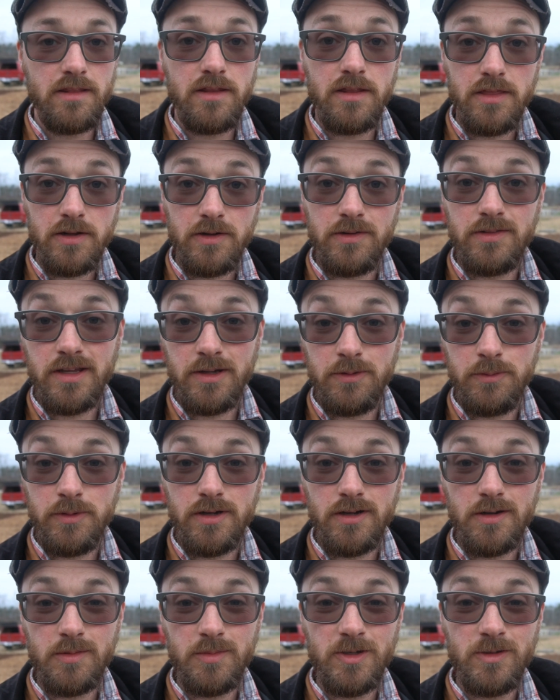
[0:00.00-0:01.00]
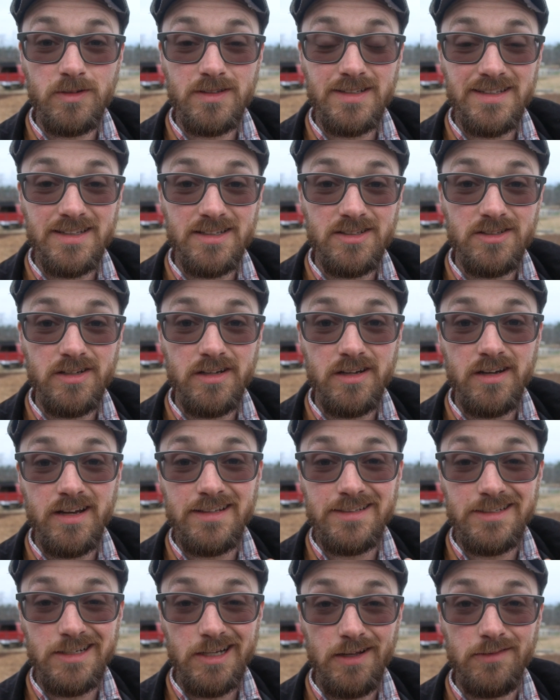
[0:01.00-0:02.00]
The third thing we're going to be using this year
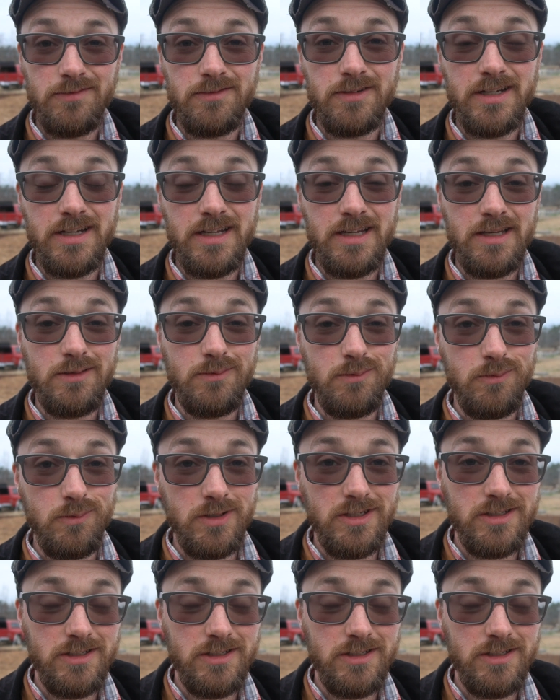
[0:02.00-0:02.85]
as a covering is wood